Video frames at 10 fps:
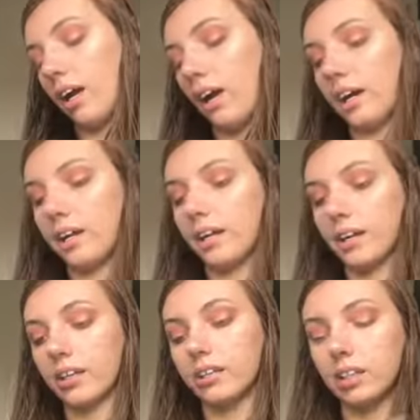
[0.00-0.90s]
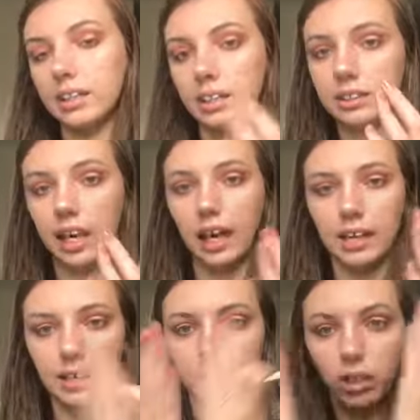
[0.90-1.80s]
I like to
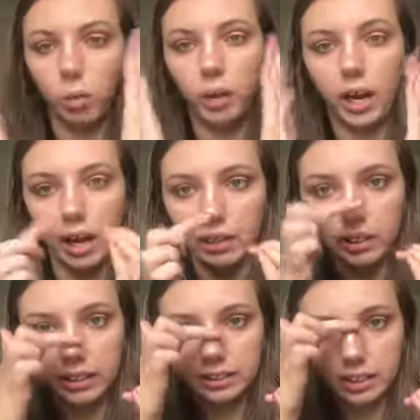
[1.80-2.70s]
tie in all my highlights,